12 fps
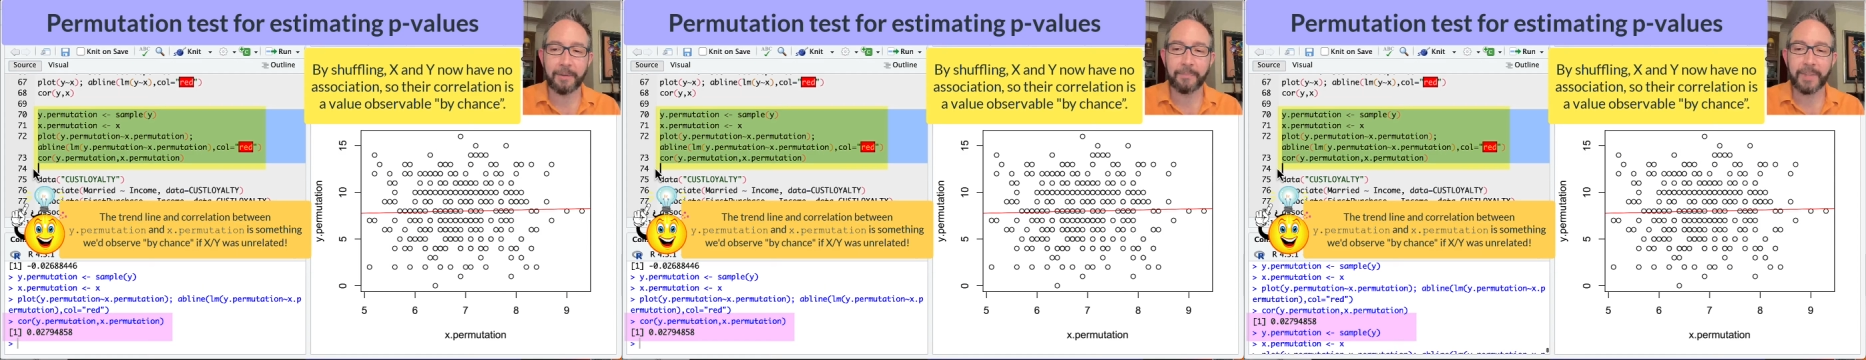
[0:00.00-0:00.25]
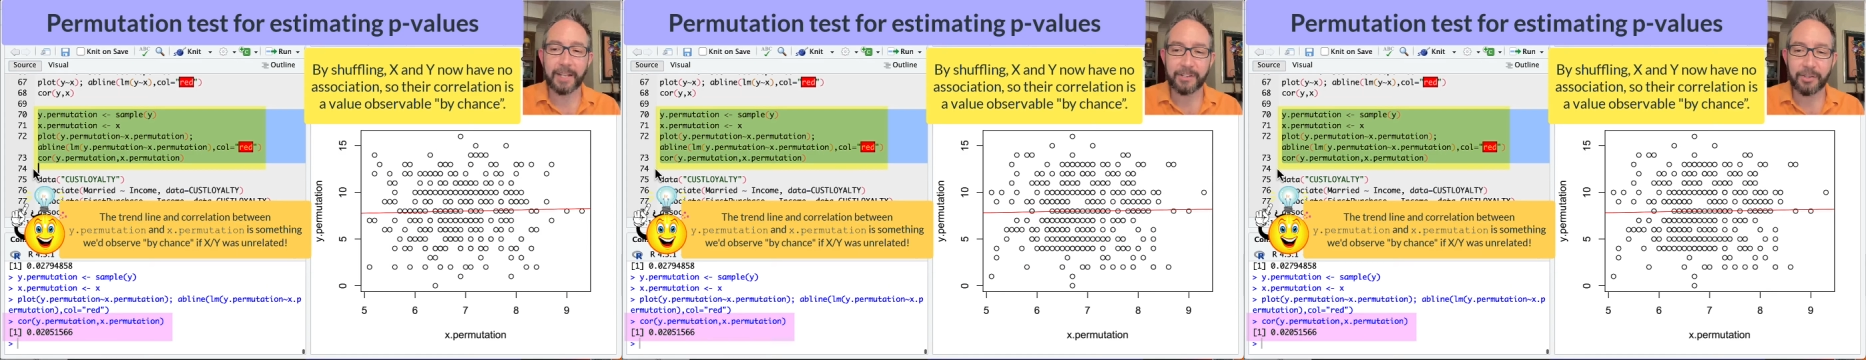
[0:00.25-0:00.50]

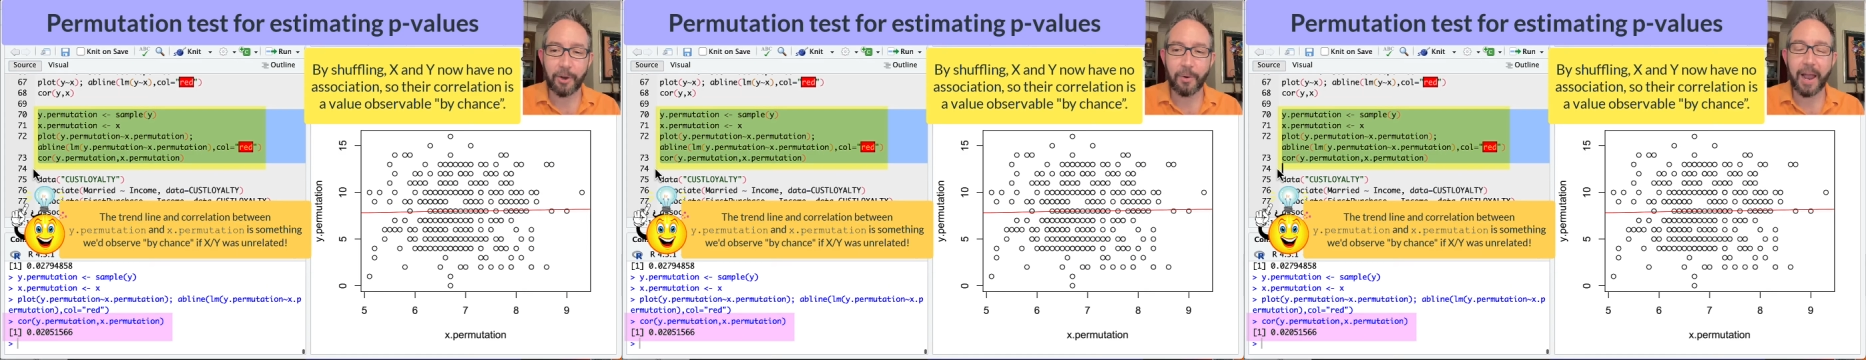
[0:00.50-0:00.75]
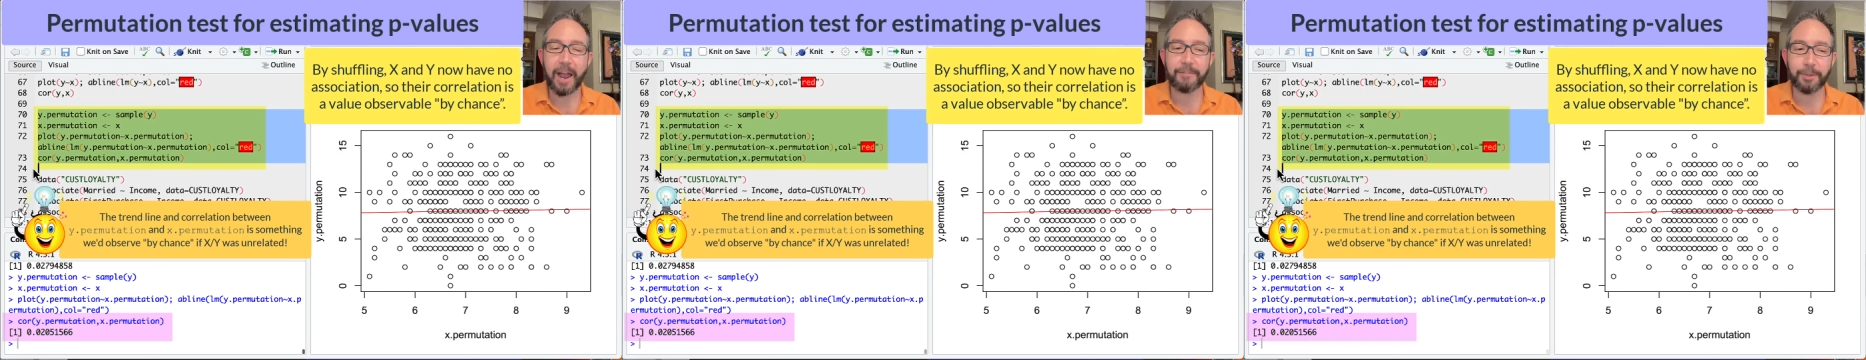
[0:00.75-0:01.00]
And so
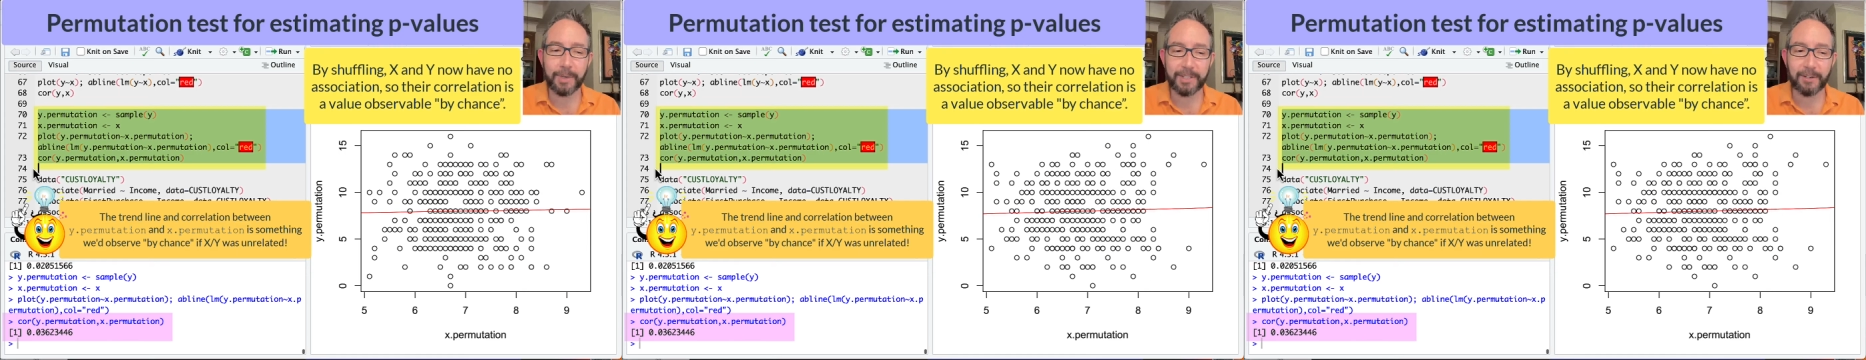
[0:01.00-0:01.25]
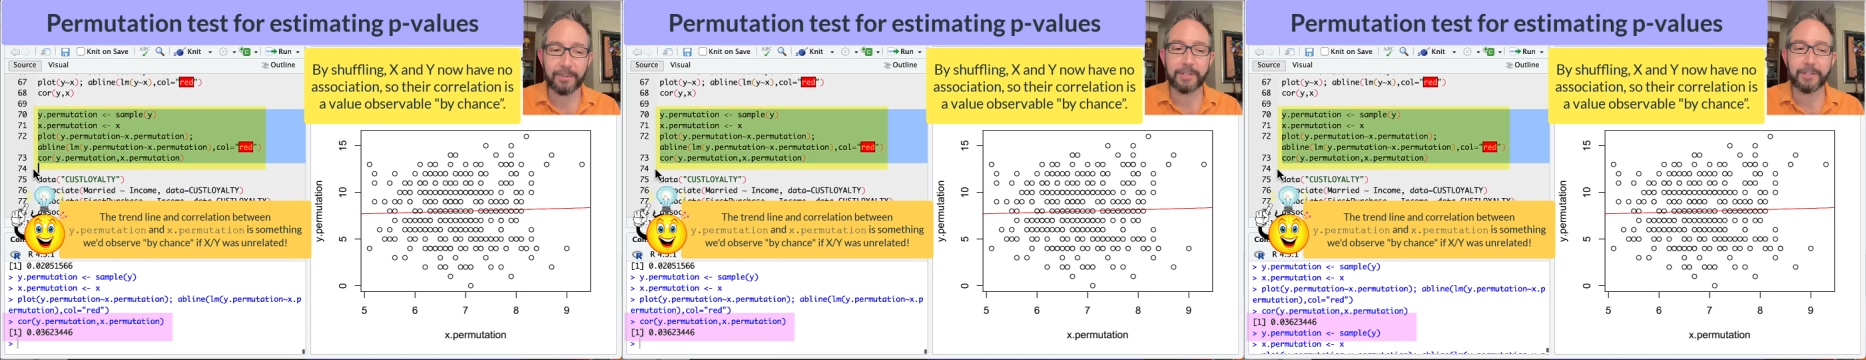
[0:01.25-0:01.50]
after we
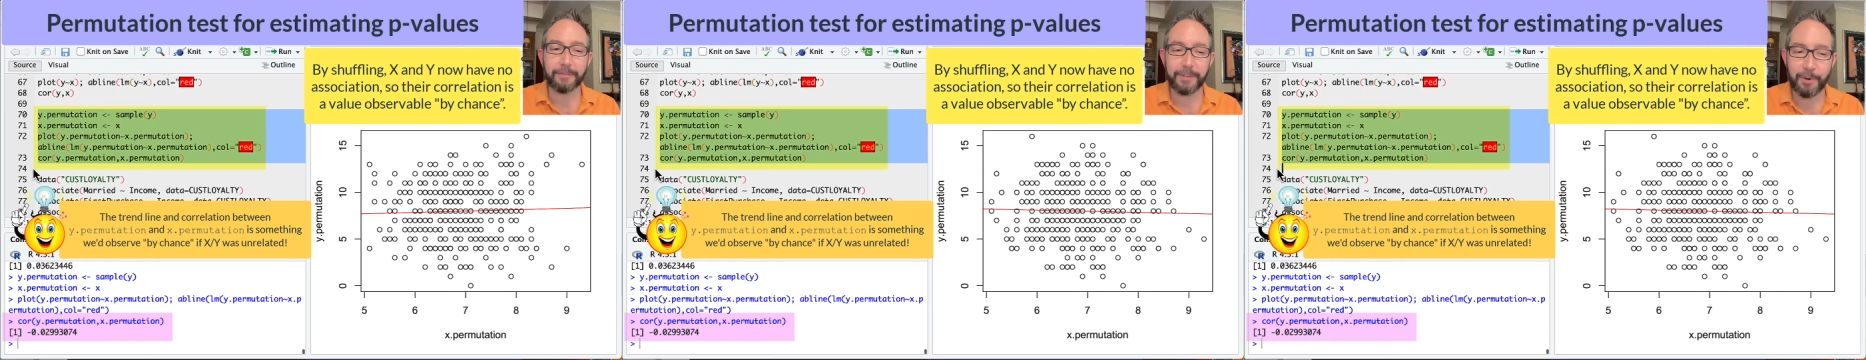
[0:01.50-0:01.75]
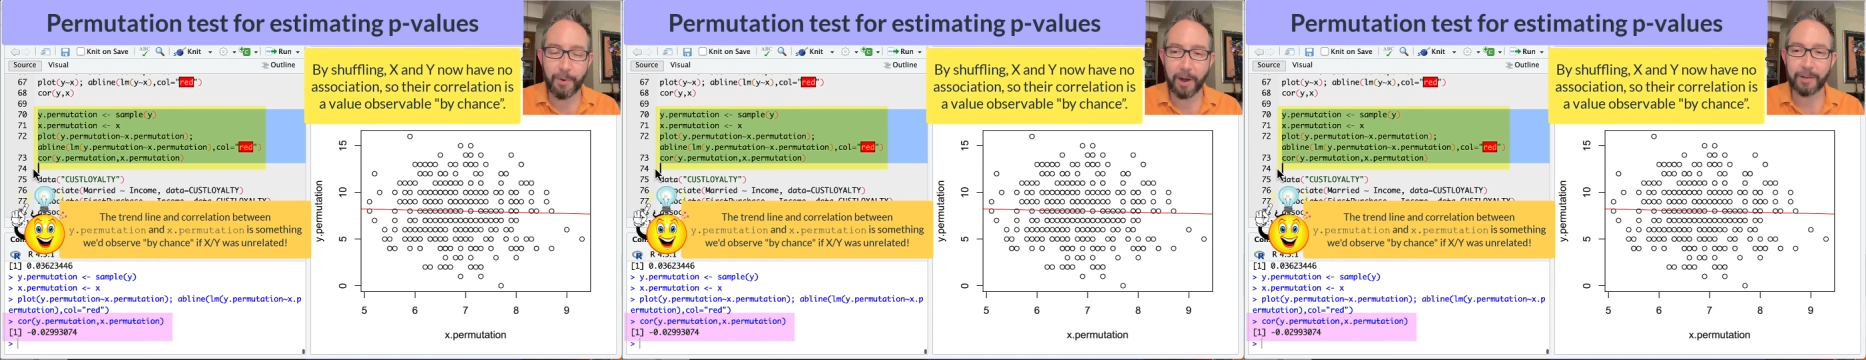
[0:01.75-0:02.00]
do this a
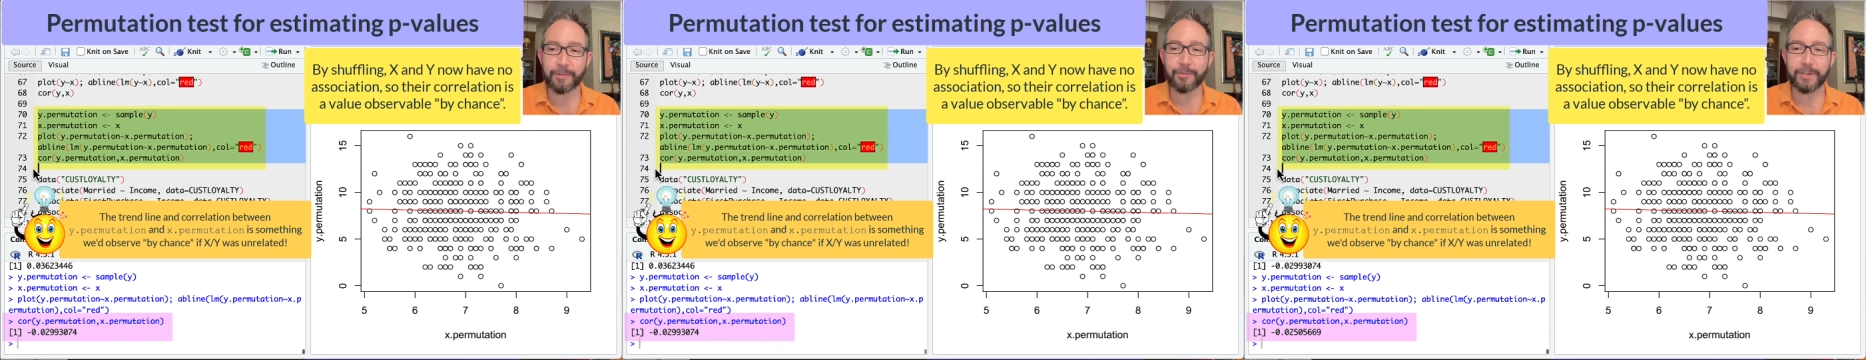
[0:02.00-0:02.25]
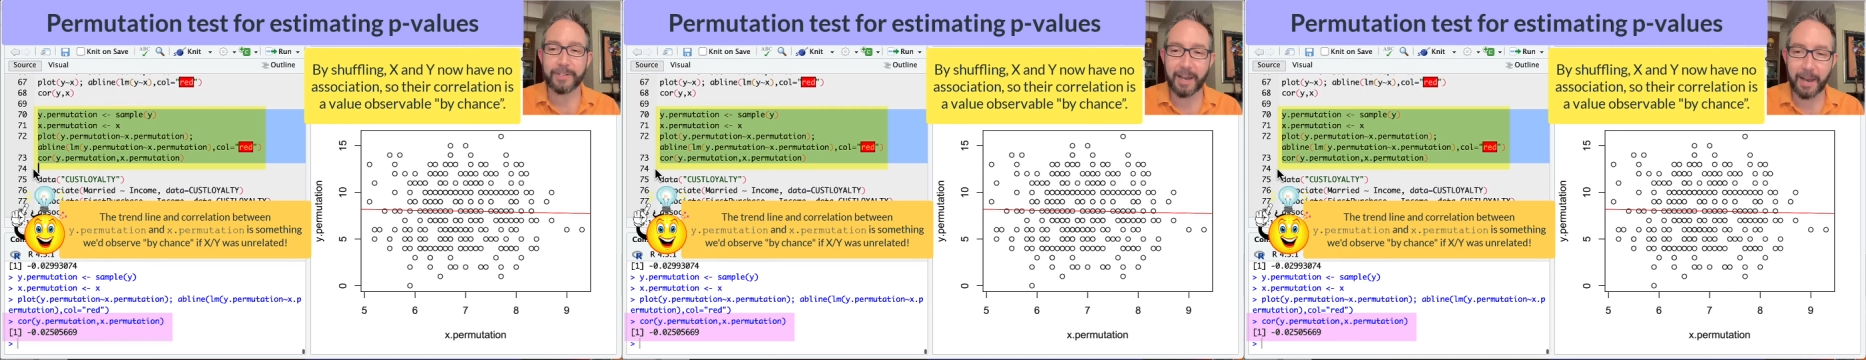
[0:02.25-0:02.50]
few
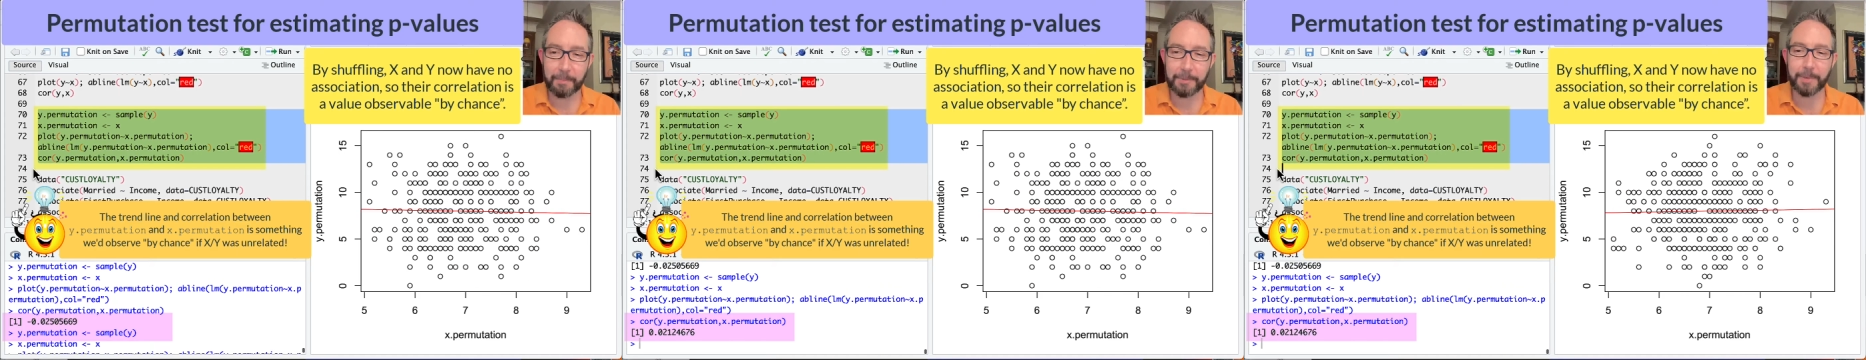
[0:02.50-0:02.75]
hundred times,